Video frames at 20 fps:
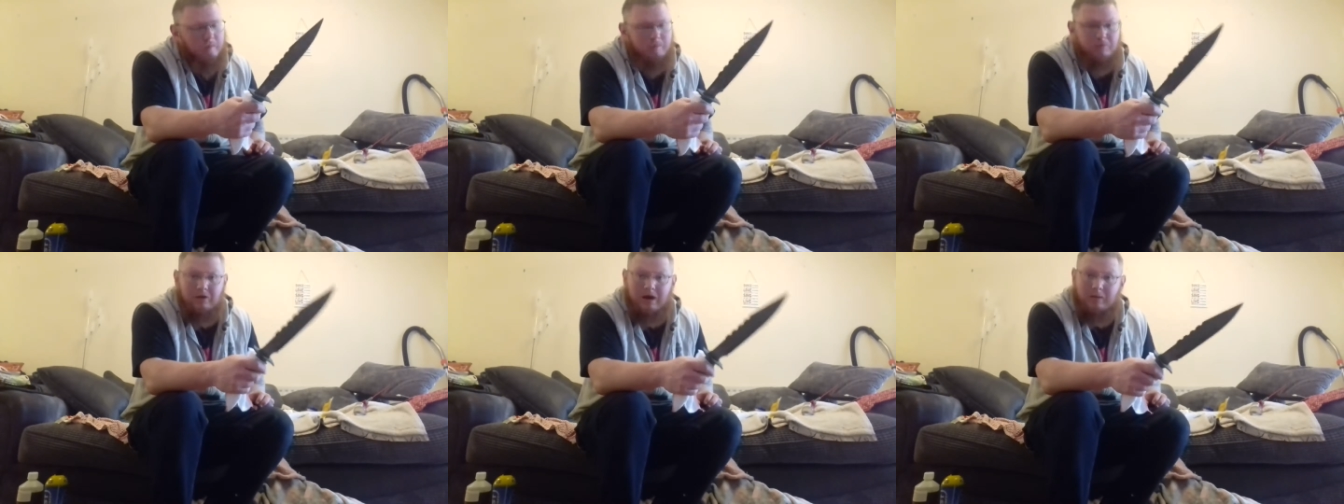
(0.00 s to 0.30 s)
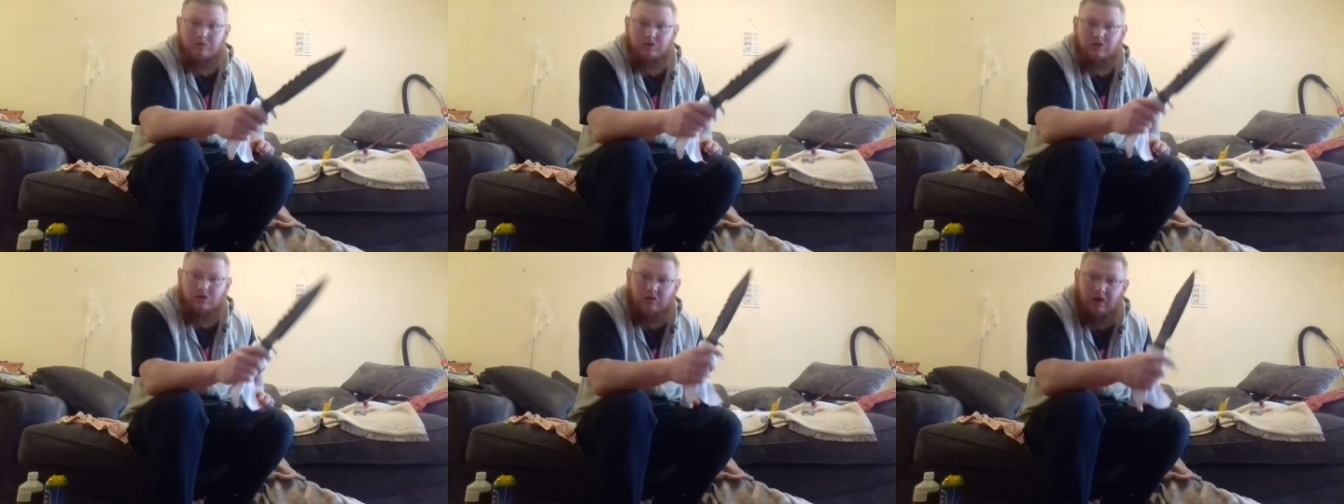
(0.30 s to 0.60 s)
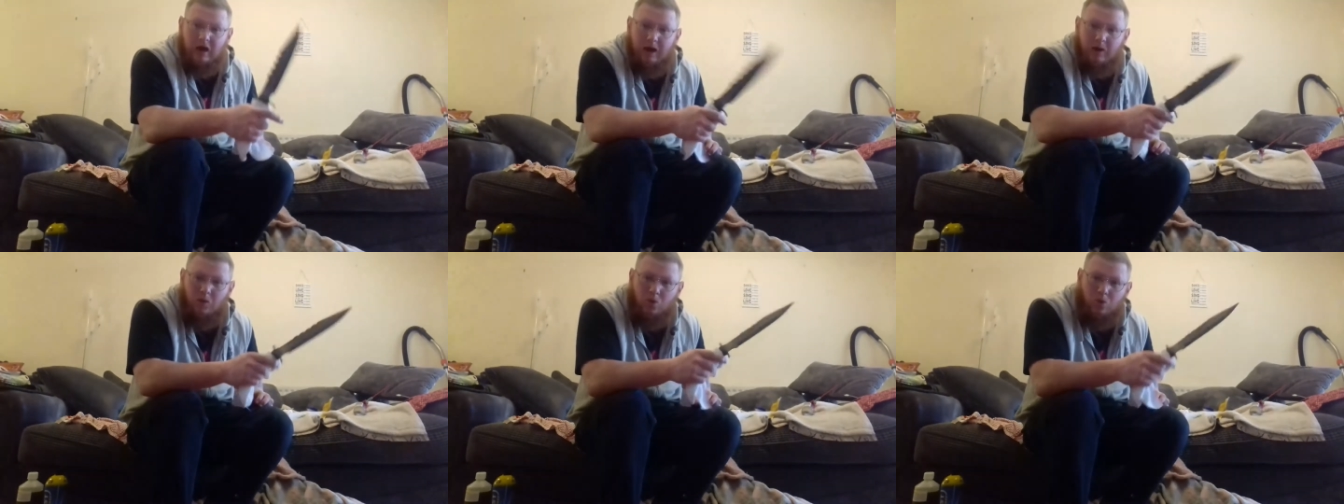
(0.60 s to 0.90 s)
perhaps just
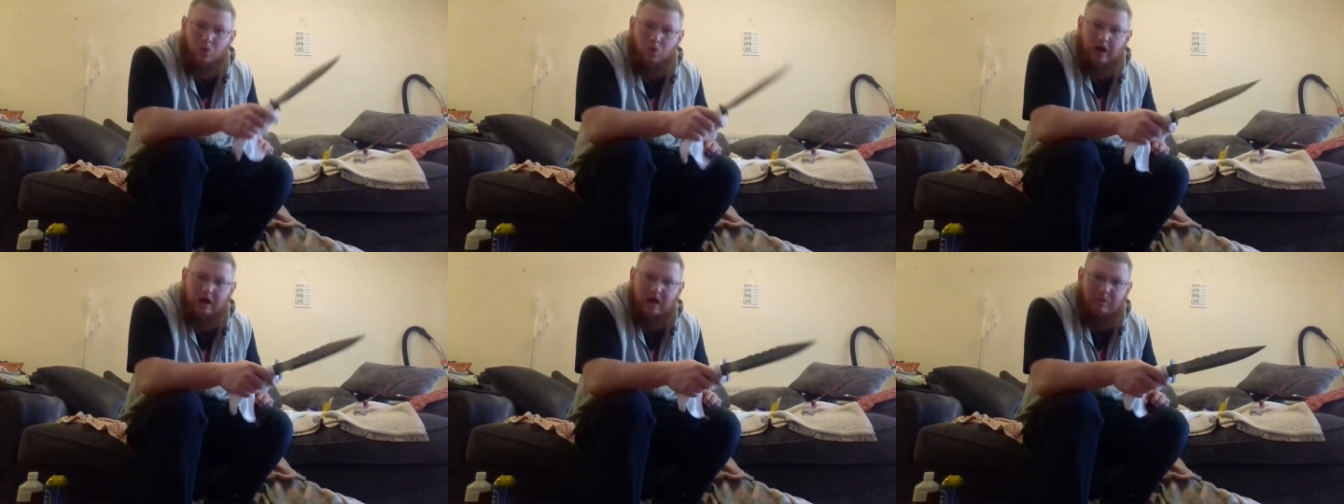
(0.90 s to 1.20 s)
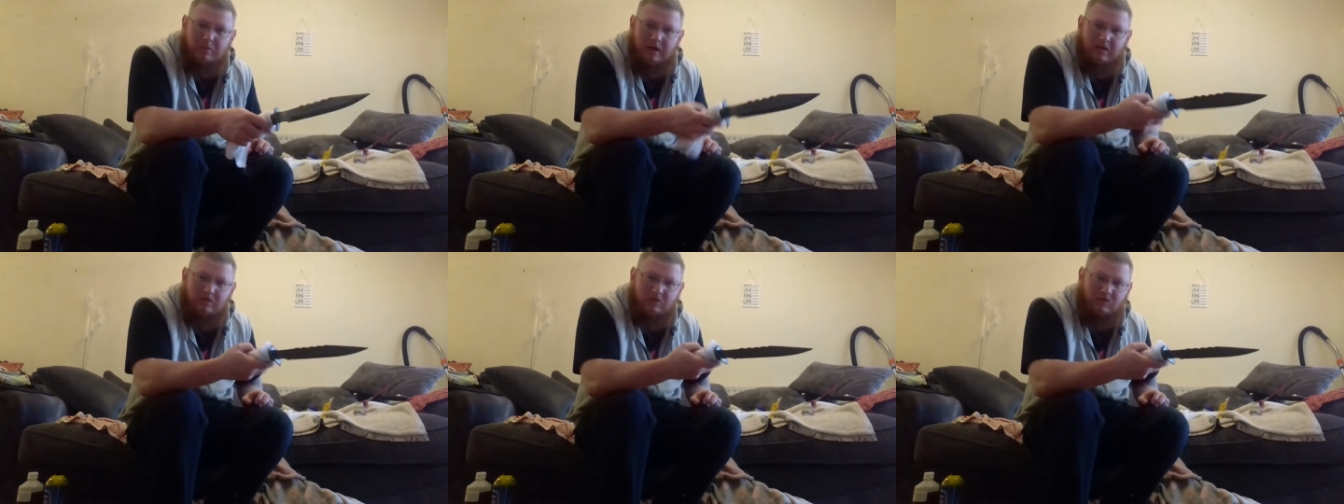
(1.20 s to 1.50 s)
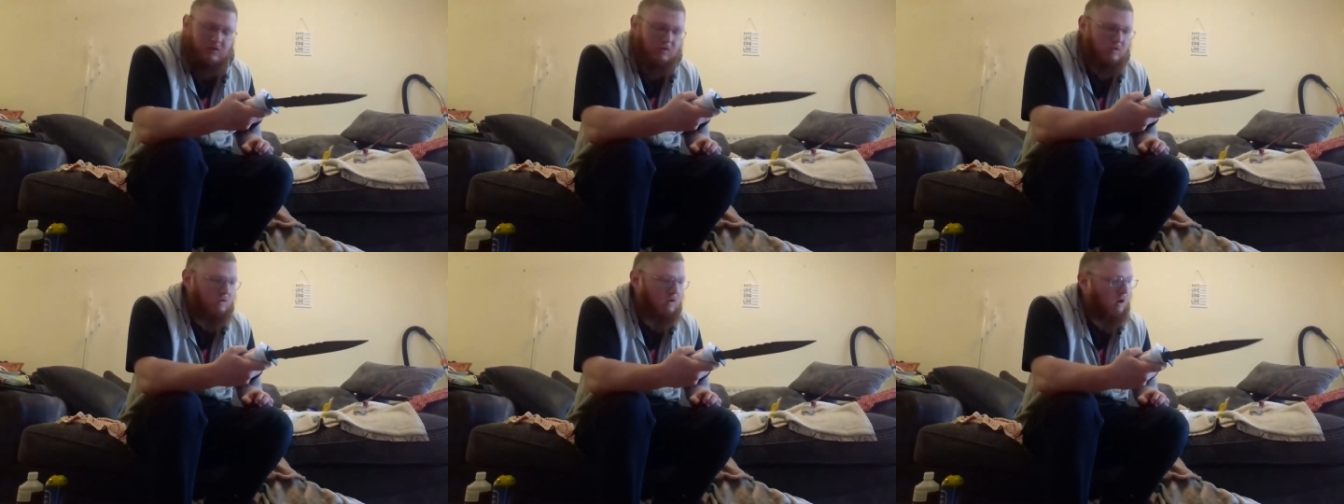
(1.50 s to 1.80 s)
a wee bit
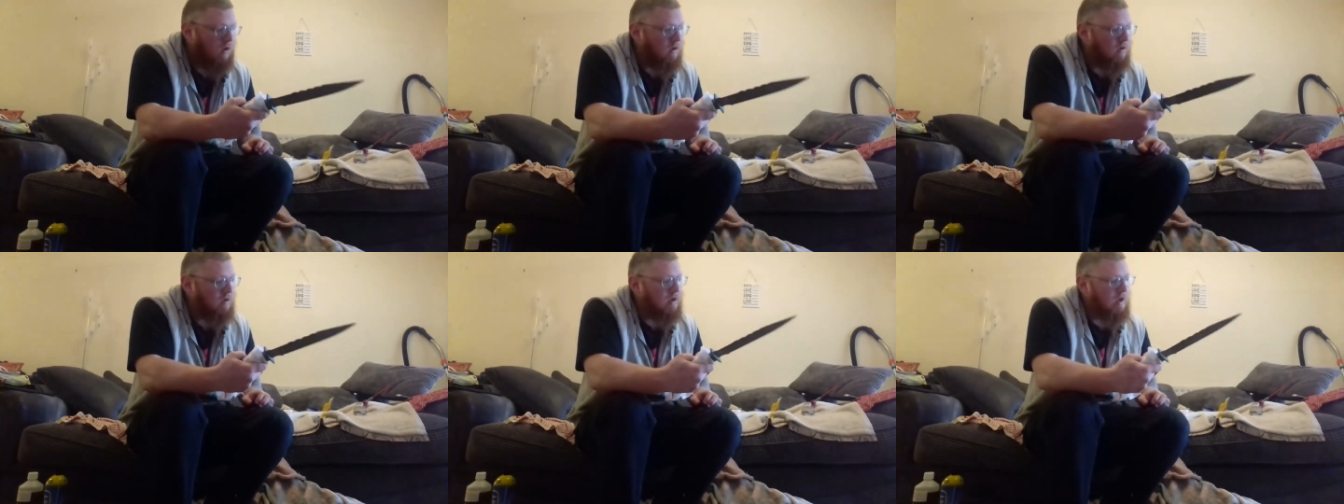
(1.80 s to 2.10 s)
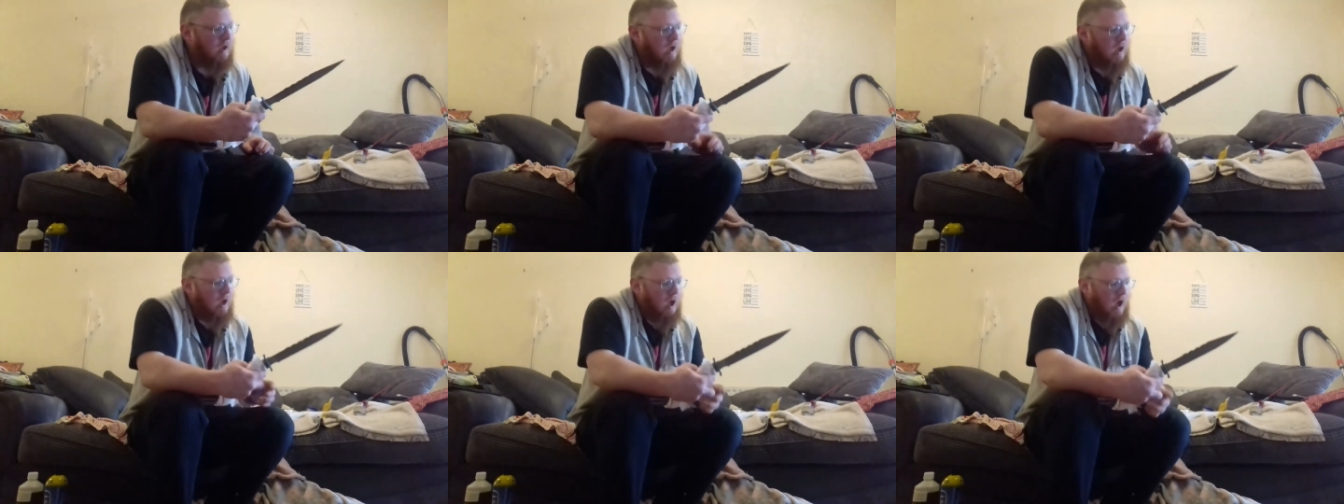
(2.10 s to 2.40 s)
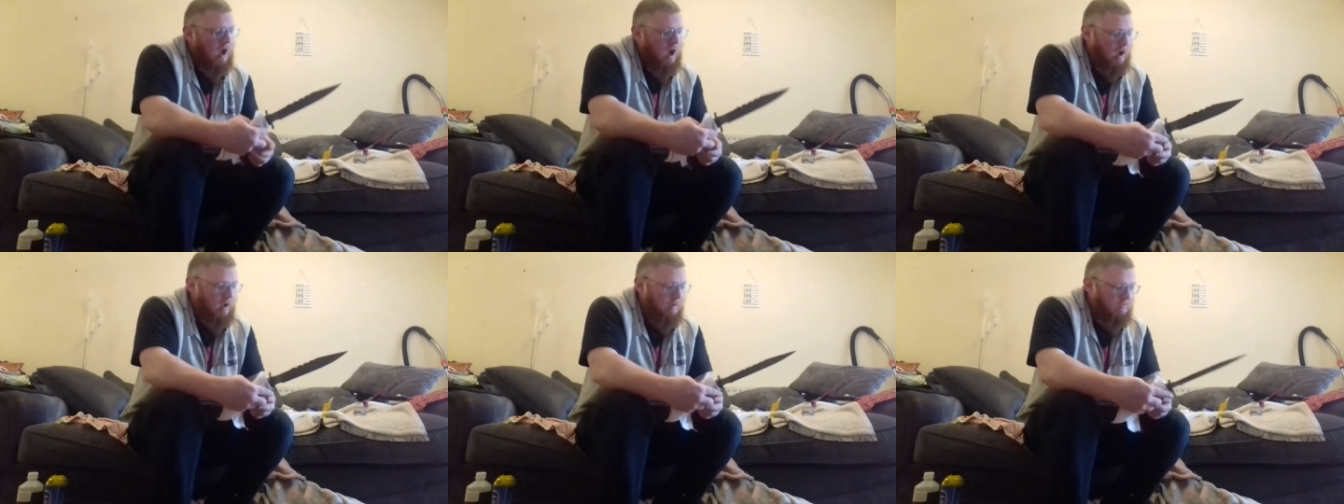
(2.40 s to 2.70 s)
too long,
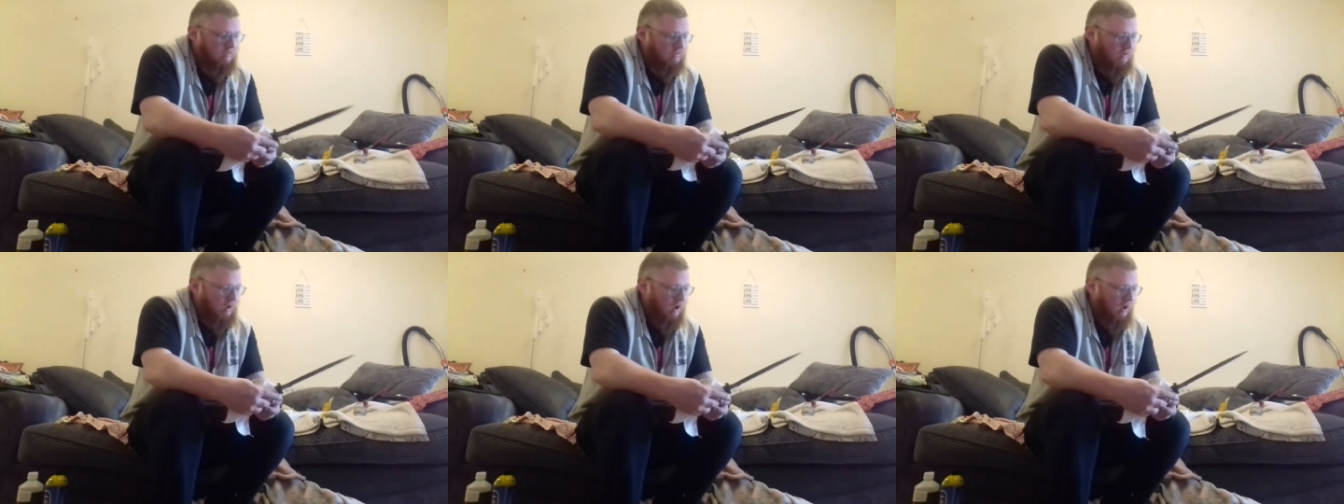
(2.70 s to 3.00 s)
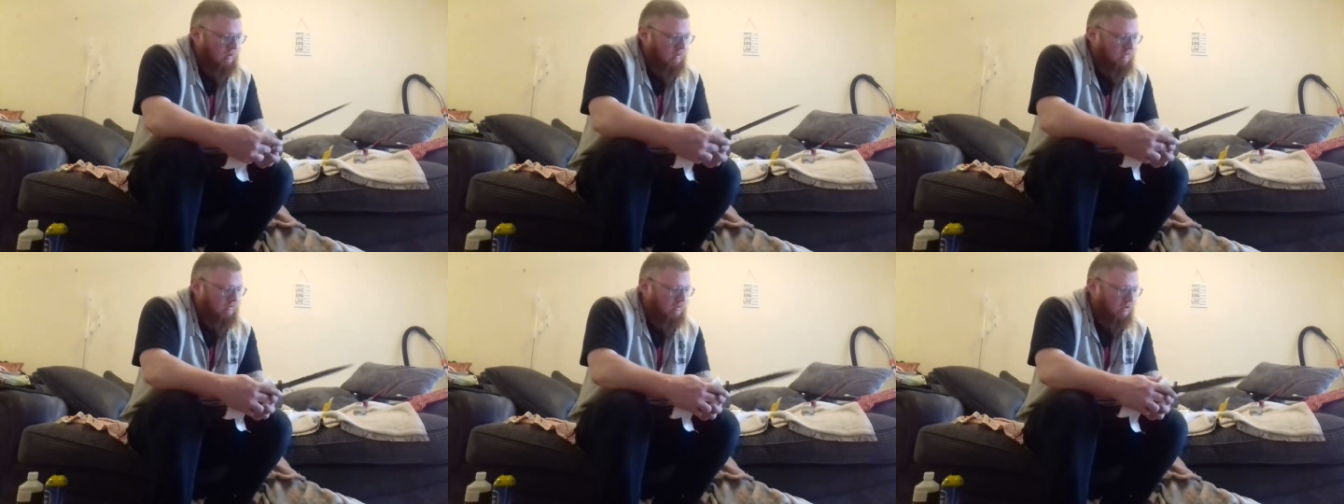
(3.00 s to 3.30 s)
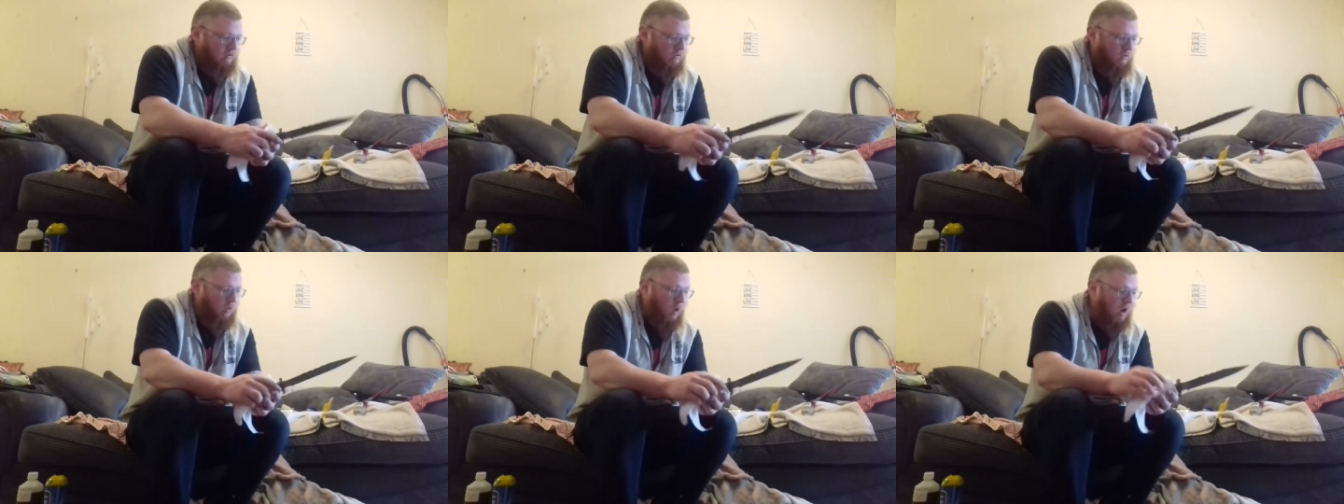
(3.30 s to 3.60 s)
so it's
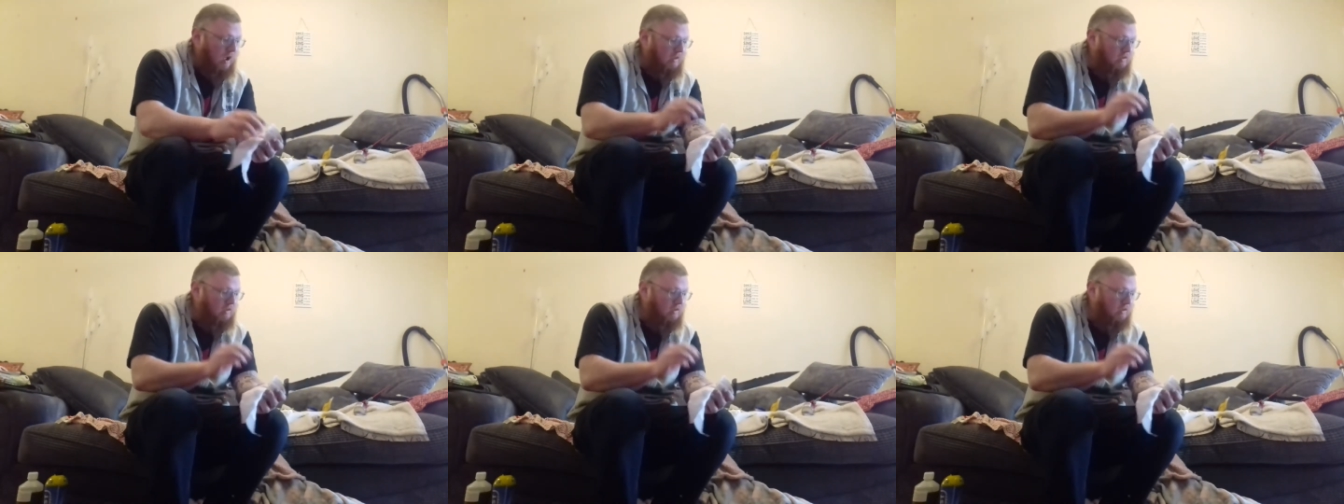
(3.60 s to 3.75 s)
gone quite